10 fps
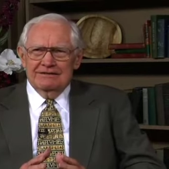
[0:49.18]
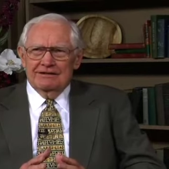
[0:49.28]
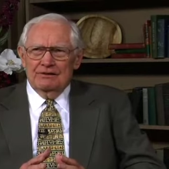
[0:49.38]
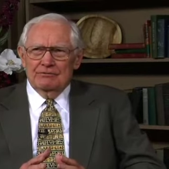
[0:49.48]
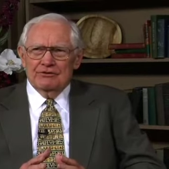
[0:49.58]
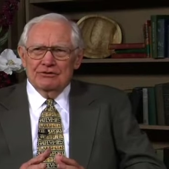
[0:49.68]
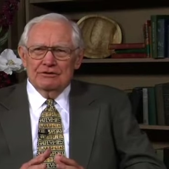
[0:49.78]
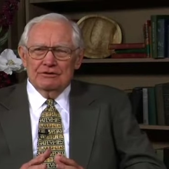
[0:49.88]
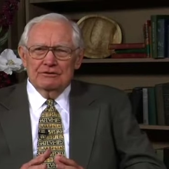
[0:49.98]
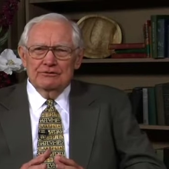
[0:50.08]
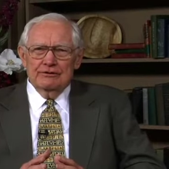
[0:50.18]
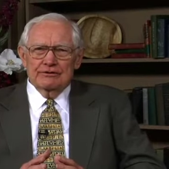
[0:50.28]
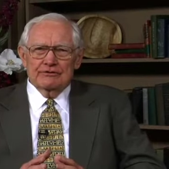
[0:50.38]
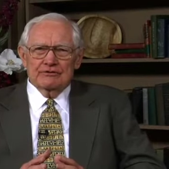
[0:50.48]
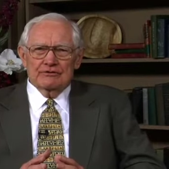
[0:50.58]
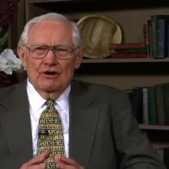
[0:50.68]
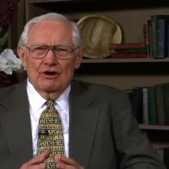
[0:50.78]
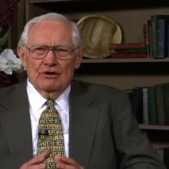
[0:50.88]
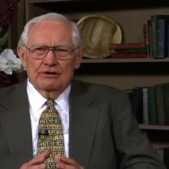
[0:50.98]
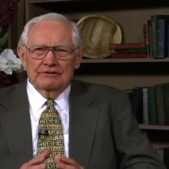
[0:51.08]
They always included a
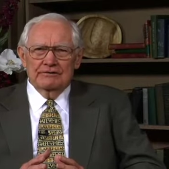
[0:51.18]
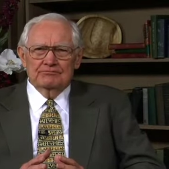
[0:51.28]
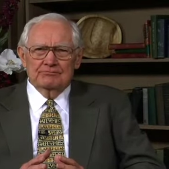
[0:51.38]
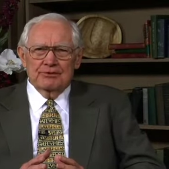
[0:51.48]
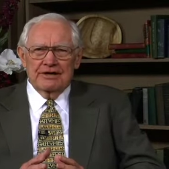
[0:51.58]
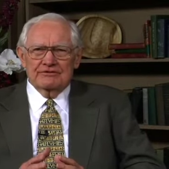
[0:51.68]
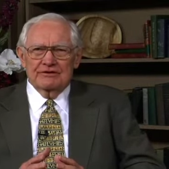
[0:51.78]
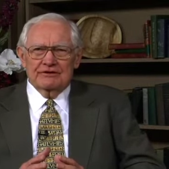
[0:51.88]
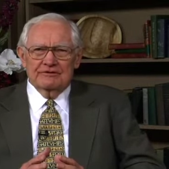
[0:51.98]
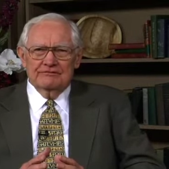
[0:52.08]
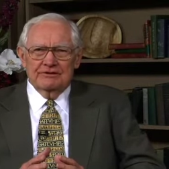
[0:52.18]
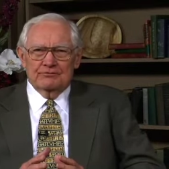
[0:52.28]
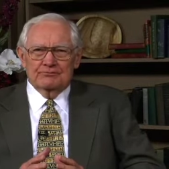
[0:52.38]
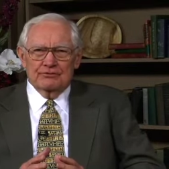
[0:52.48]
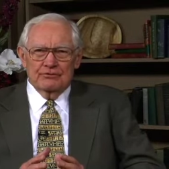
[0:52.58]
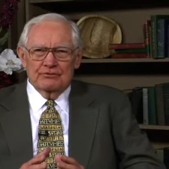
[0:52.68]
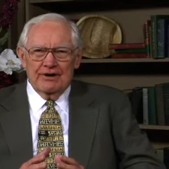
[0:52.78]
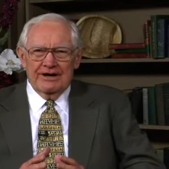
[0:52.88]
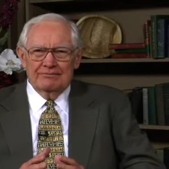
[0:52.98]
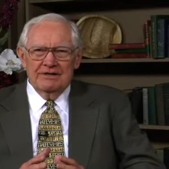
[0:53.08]
song in the process of their
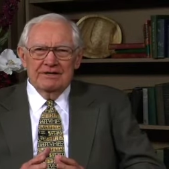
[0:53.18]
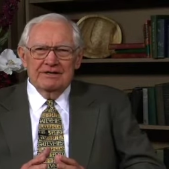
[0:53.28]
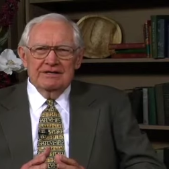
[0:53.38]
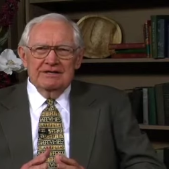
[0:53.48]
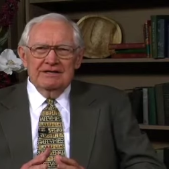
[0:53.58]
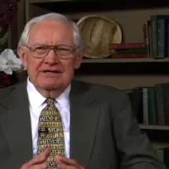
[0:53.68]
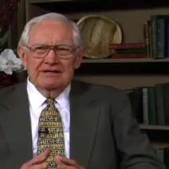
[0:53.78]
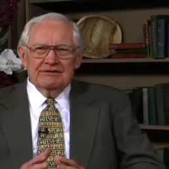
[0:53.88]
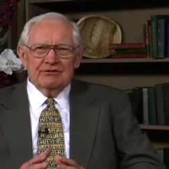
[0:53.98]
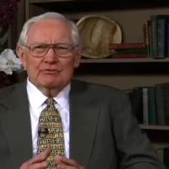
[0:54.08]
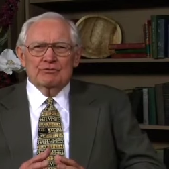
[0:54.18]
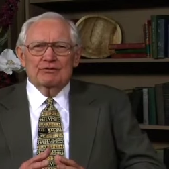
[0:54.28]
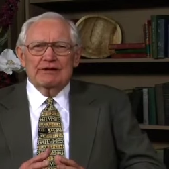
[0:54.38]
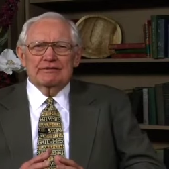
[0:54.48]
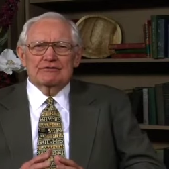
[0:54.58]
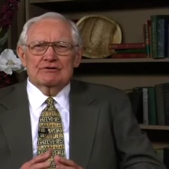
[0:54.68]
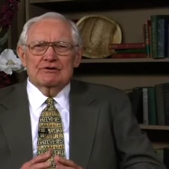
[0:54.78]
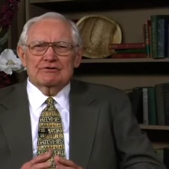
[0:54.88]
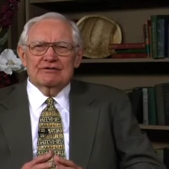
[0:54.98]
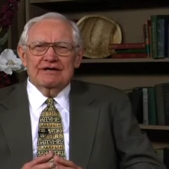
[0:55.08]
program. And this was one of the
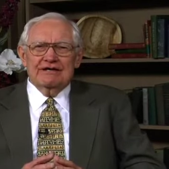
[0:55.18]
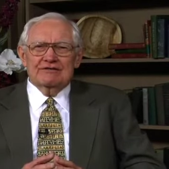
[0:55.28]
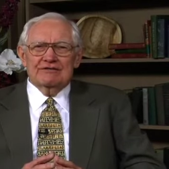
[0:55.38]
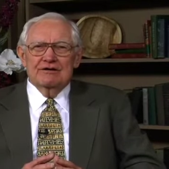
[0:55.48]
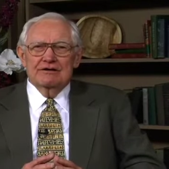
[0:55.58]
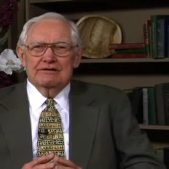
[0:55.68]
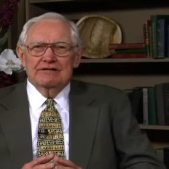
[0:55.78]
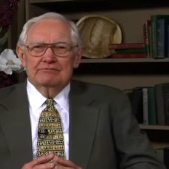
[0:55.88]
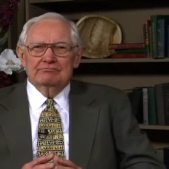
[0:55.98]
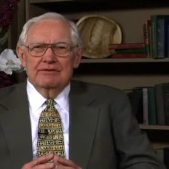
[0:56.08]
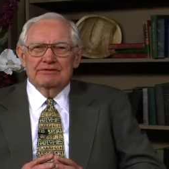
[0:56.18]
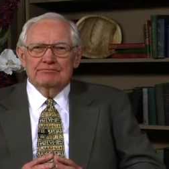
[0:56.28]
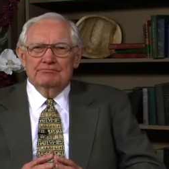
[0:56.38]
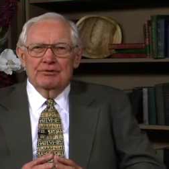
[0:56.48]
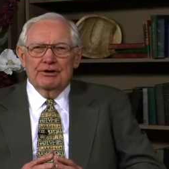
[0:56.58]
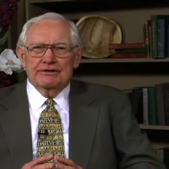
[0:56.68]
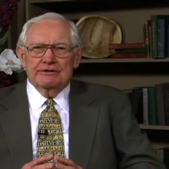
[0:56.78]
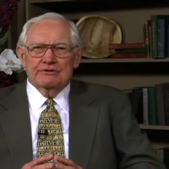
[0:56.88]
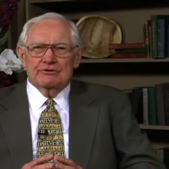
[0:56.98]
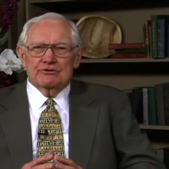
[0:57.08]
songs they had sung, and then Mother bought
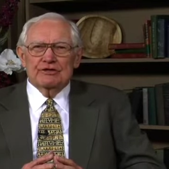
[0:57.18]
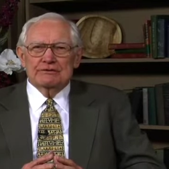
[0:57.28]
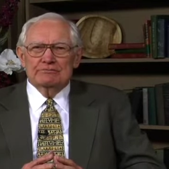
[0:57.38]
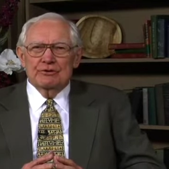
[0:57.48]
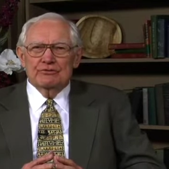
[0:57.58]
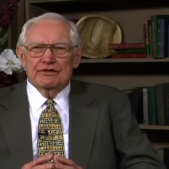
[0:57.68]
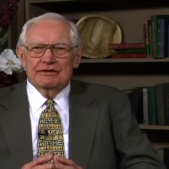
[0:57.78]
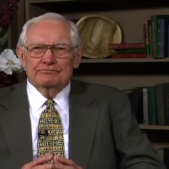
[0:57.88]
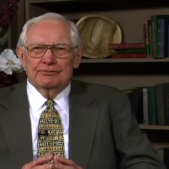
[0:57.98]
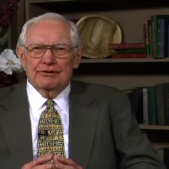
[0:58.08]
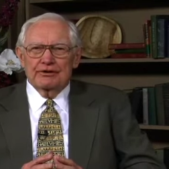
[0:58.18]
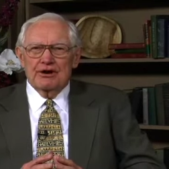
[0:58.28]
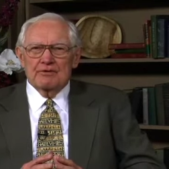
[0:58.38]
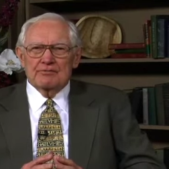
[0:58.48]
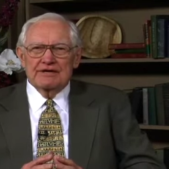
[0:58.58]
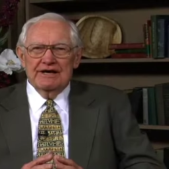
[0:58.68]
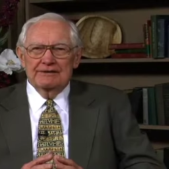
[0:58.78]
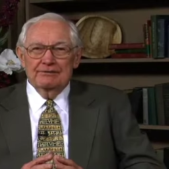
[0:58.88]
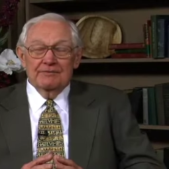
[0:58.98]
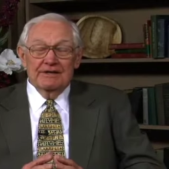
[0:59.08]
it in sheet music and put it on our
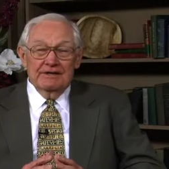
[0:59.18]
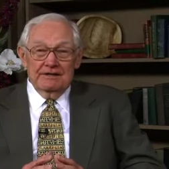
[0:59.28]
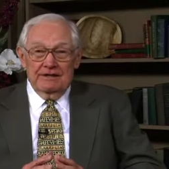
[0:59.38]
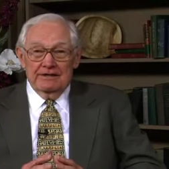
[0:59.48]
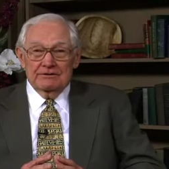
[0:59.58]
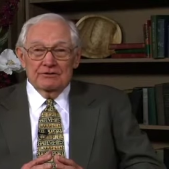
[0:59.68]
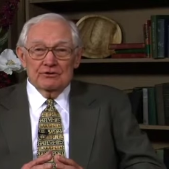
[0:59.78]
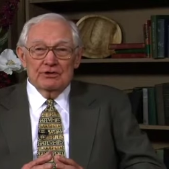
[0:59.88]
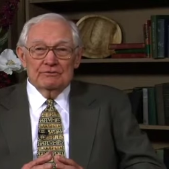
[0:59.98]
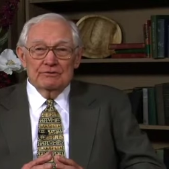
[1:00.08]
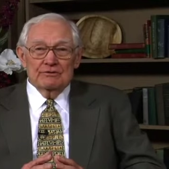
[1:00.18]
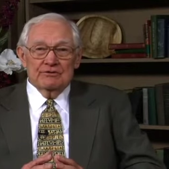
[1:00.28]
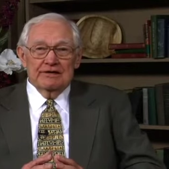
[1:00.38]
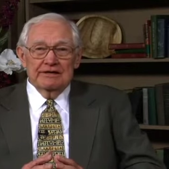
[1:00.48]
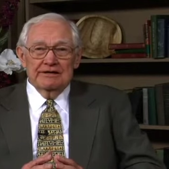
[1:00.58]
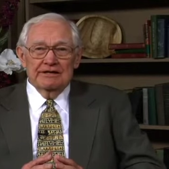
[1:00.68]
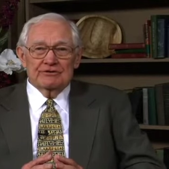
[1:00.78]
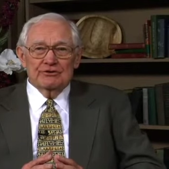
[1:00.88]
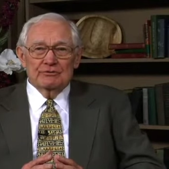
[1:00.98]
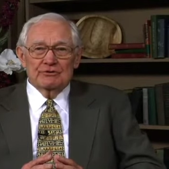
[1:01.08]
piano and she would sing it
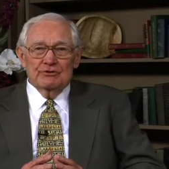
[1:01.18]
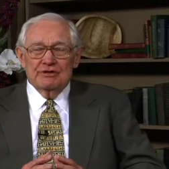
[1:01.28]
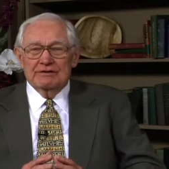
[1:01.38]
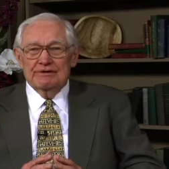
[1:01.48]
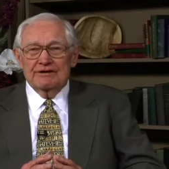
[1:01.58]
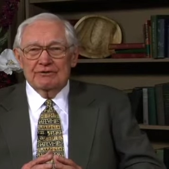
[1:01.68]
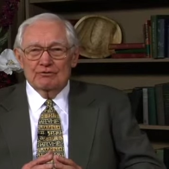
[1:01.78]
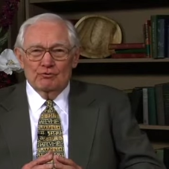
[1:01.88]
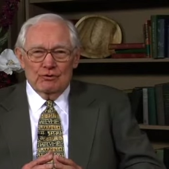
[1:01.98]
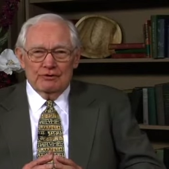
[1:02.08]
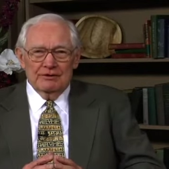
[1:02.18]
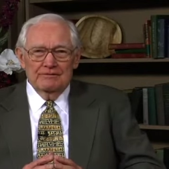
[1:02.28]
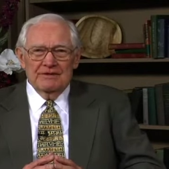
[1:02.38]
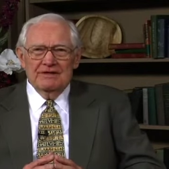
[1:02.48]
as she was going about her work.